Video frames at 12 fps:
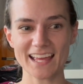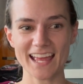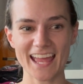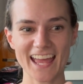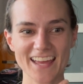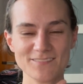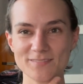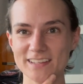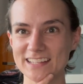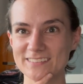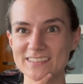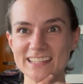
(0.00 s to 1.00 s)
And
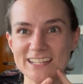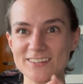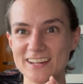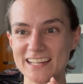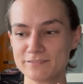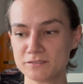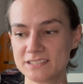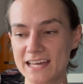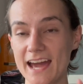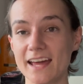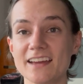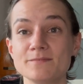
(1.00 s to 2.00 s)
feeling really creative with
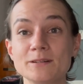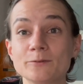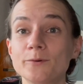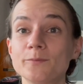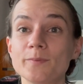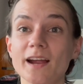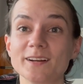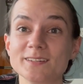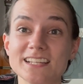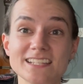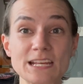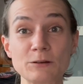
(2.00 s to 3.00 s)
that. I've been
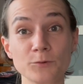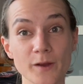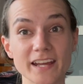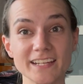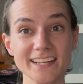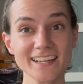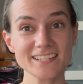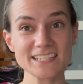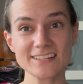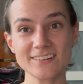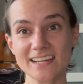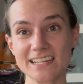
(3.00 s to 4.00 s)
prioritizing writing as a
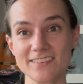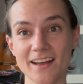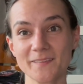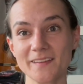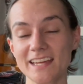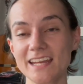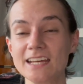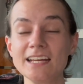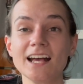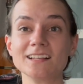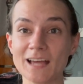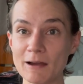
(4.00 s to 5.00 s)
creative outlet
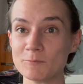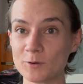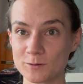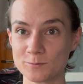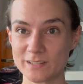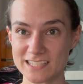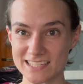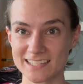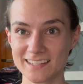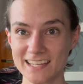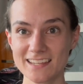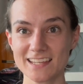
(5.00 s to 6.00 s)
a lot more
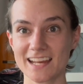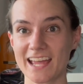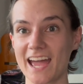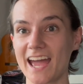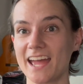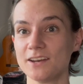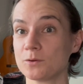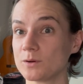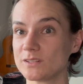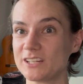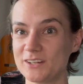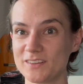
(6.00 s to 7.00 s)
recently than I had
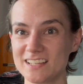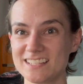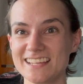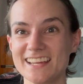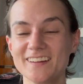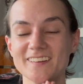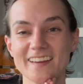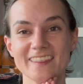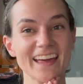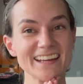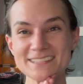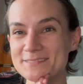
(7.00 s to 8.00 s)
earlier this year, and
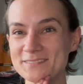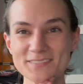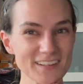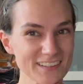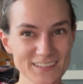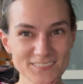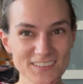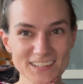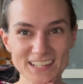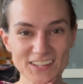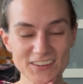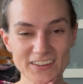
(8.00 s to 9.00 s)
that's been feeling really
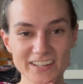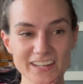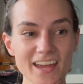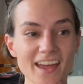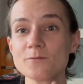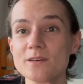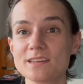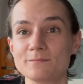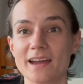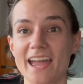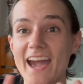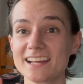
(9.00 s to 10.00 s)
good. Within
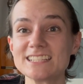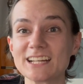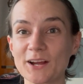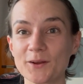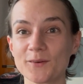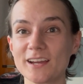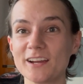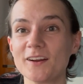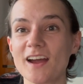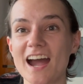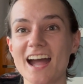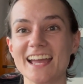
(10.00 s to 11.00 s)
my acting career,
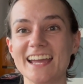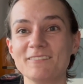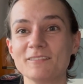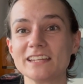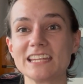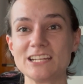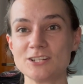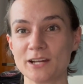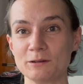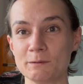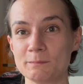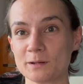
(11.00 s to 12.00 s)
I really try
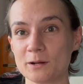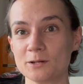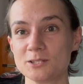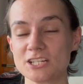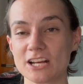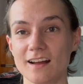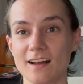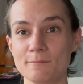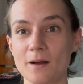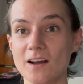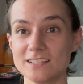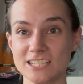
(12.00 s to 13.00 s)
to approach
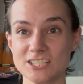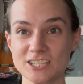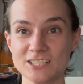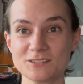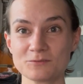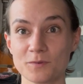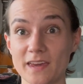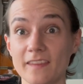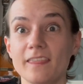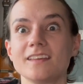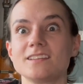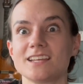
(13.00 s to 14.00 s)
auditions
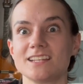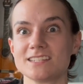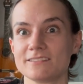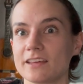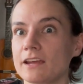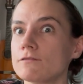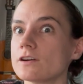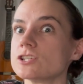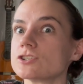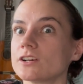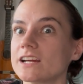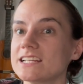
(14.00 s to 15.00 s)
with a sense of fresh
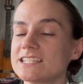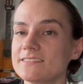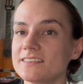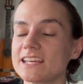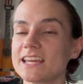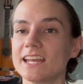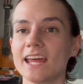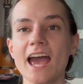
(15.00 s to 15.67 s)
creativity, and